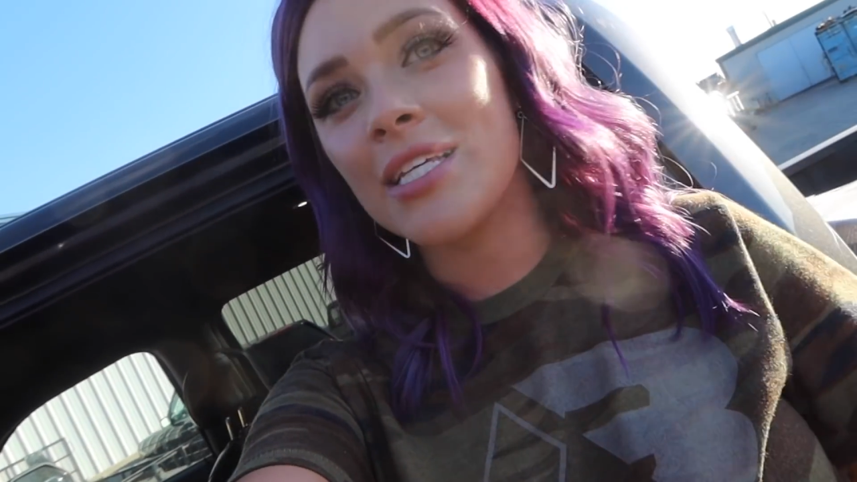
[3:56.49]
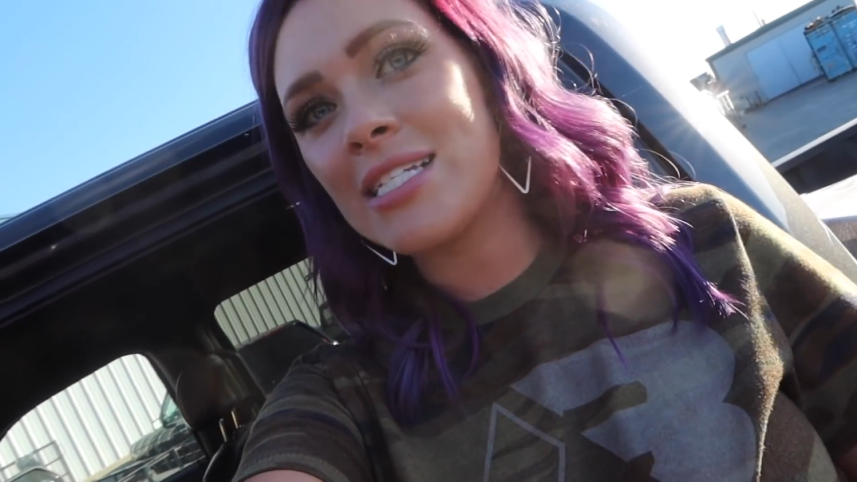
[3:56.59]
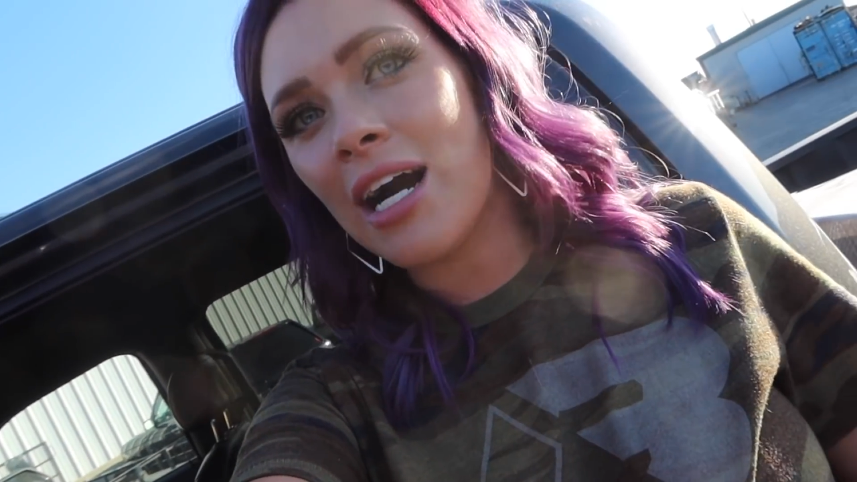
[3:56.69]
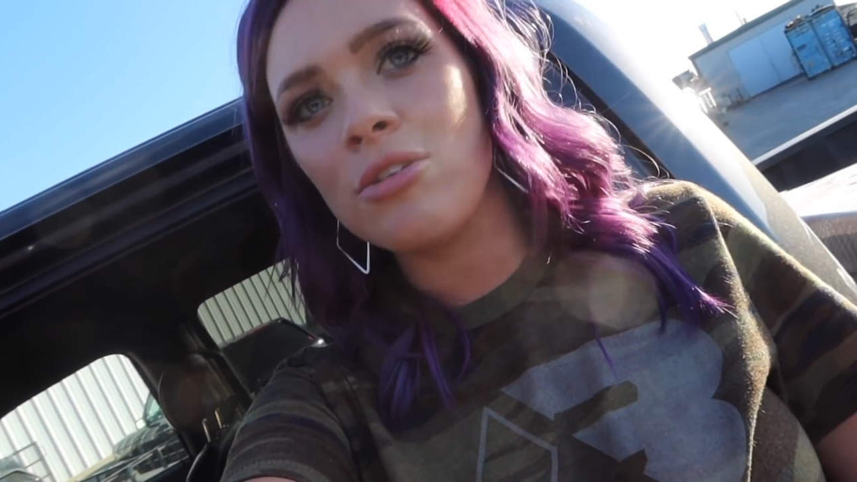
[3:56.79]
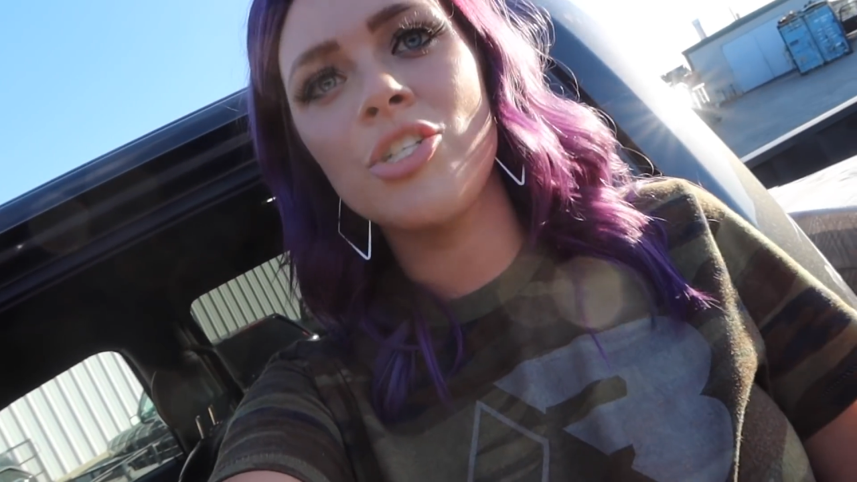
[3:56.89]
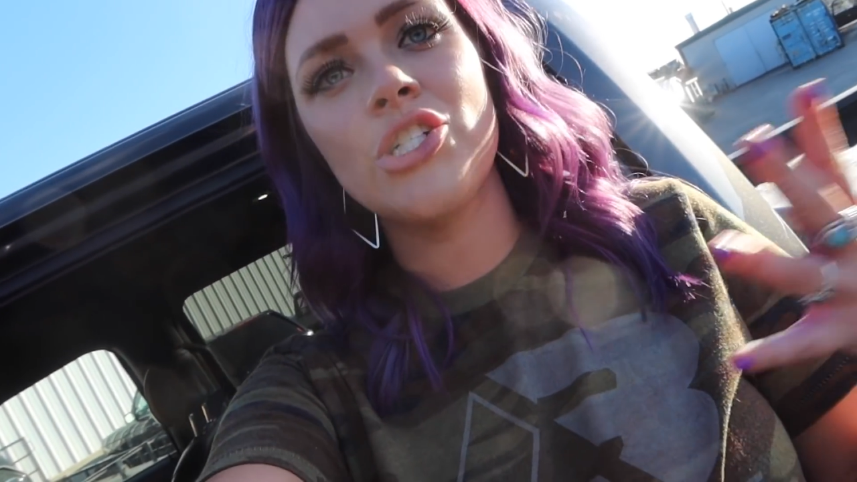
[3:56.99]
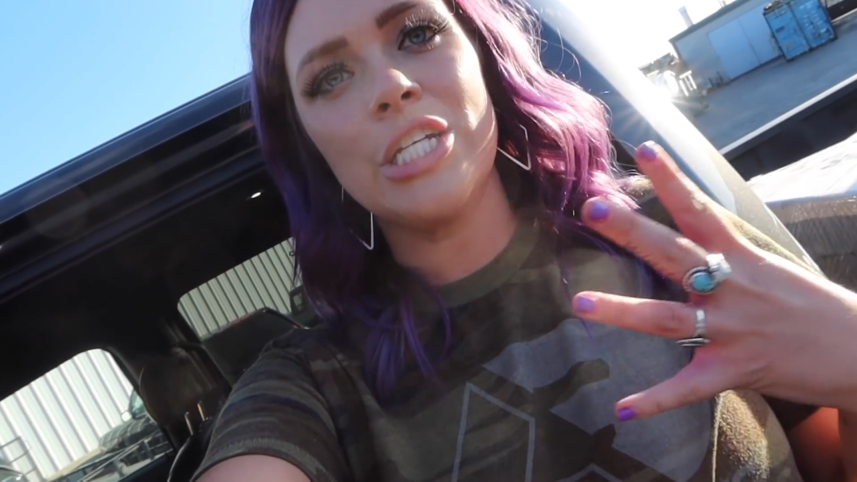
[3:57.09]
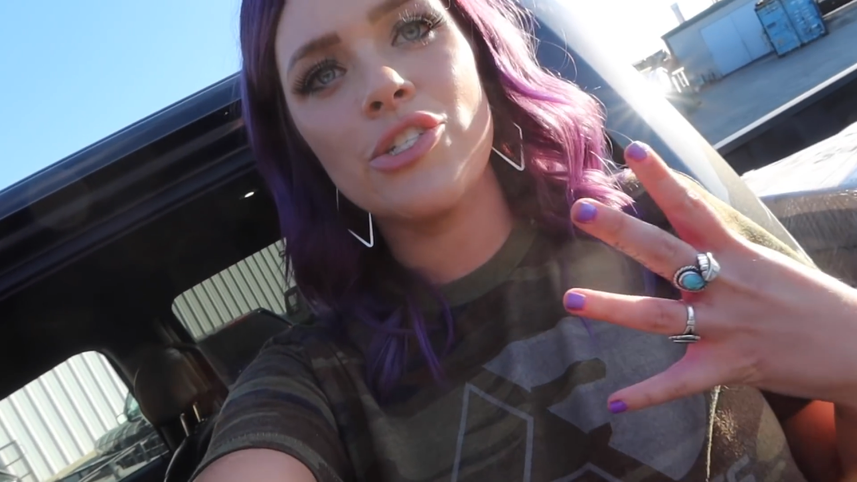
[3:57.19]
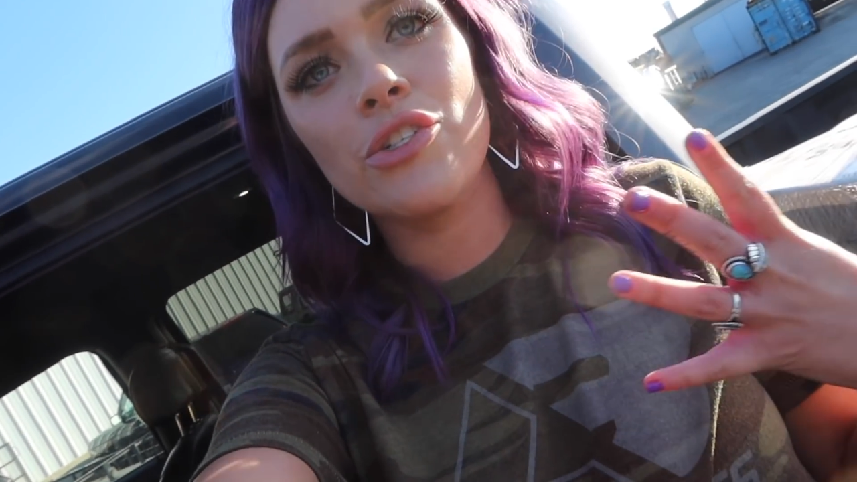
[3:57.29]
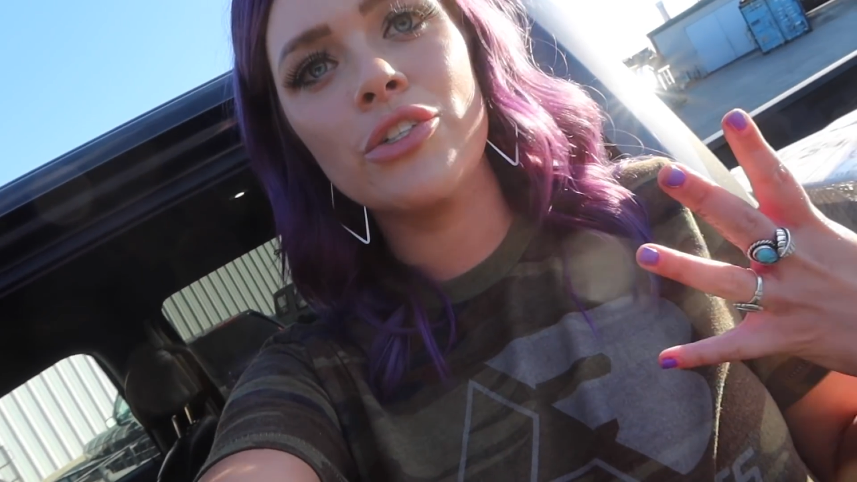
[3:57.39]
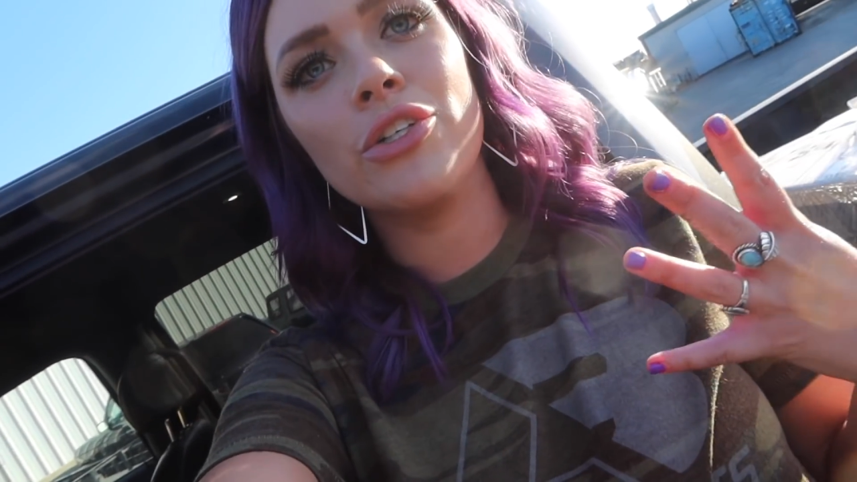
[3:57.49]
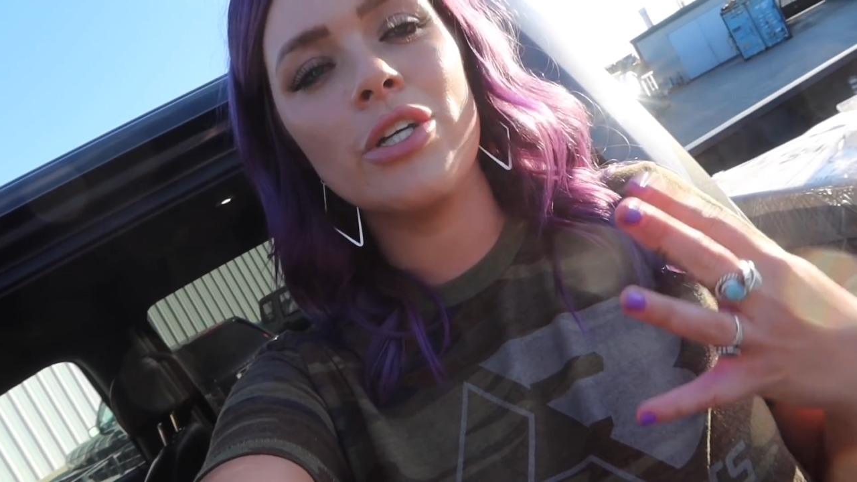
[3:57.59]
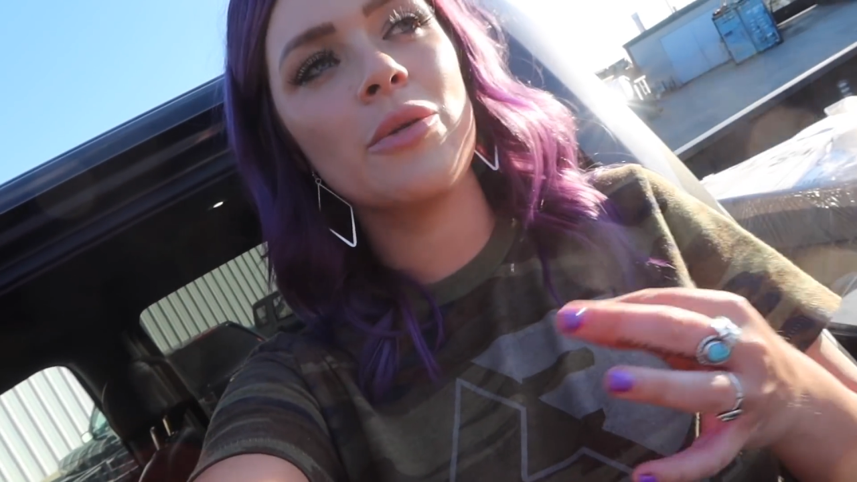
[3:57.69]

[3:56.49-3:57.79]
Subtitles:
the Dollar General,